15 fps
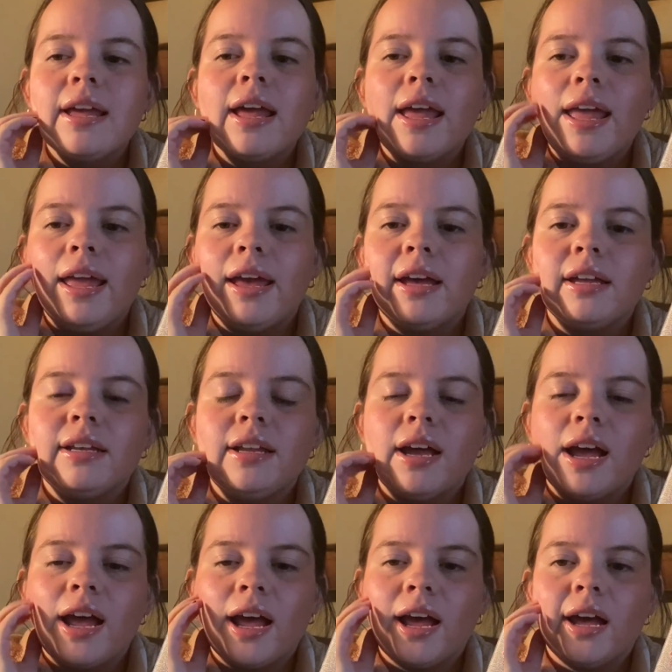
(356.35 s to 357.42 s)
and
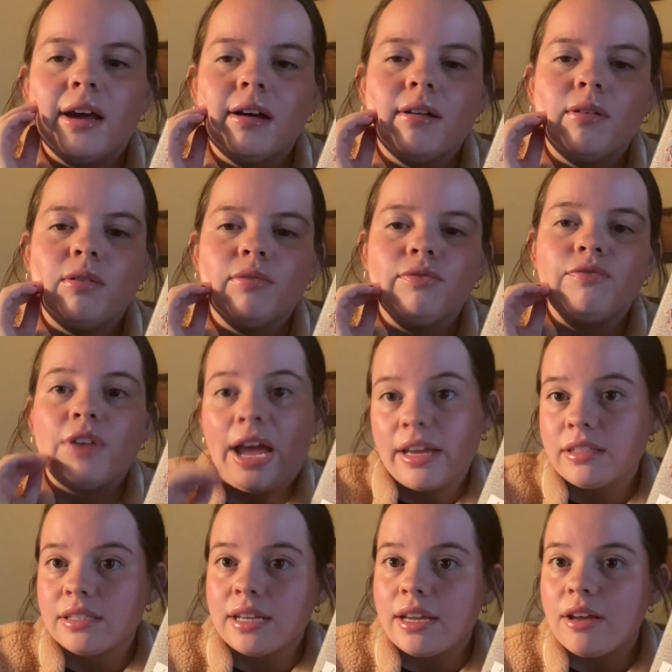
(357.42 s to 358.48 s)
how
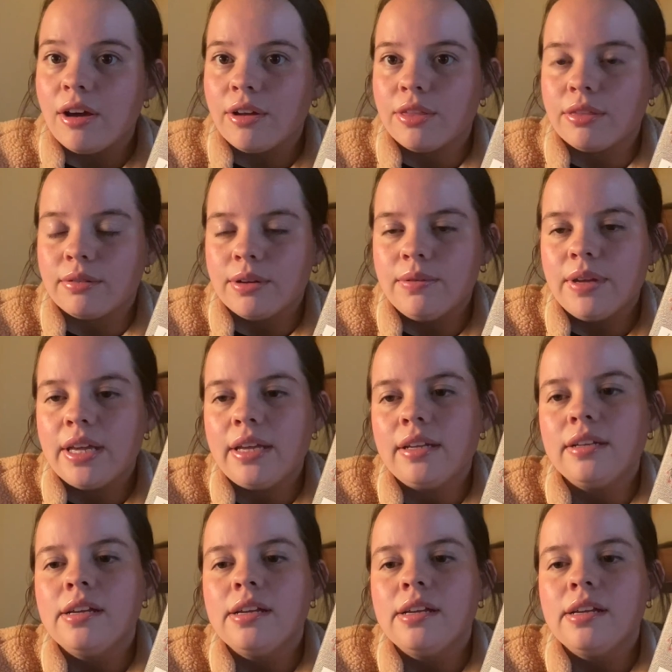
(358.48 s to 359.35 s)
fast I got through it.